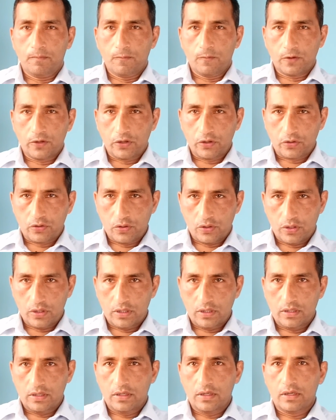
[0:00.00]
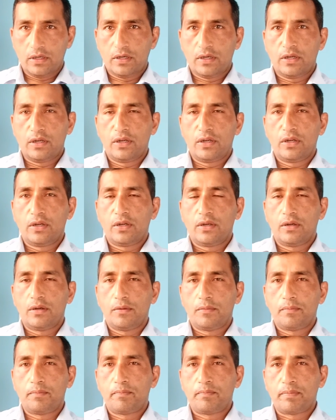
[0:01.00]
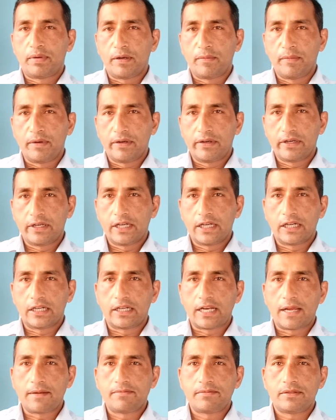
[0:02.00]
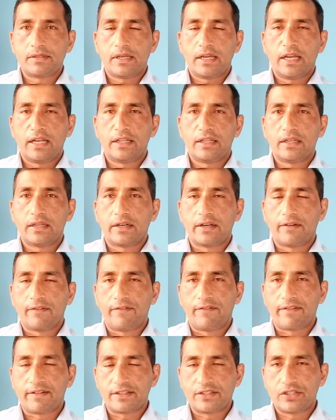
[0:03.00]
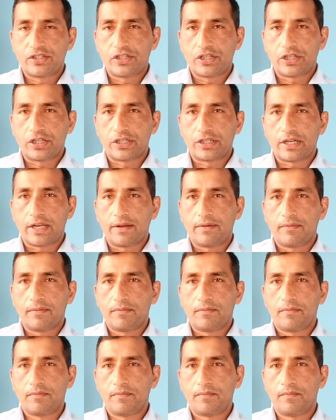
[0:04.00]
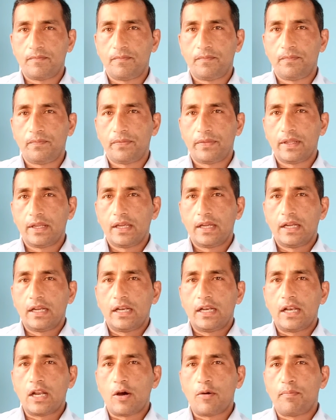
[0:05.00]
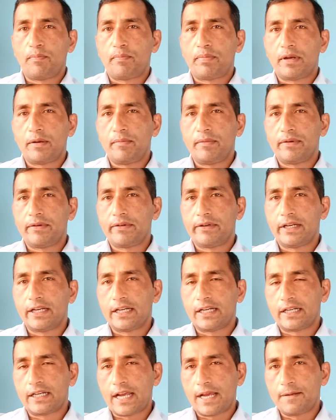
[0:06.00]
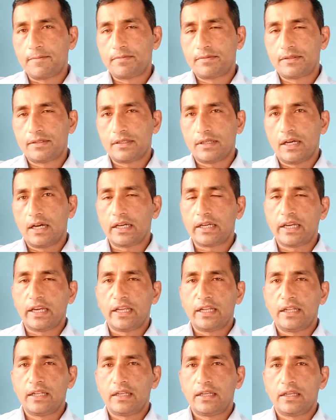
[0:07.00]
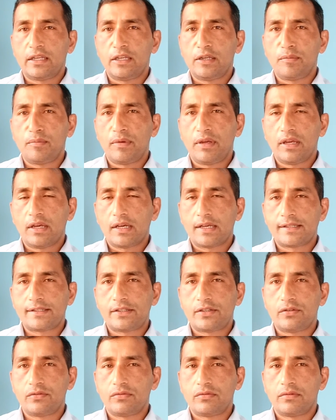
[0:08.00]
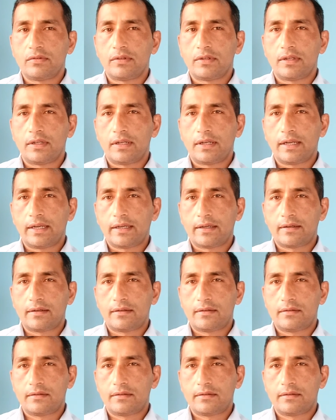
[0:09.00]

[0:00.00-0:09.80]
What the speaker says: what you call primitive data types and the reference data type. Now primitive data types, again he may ask you like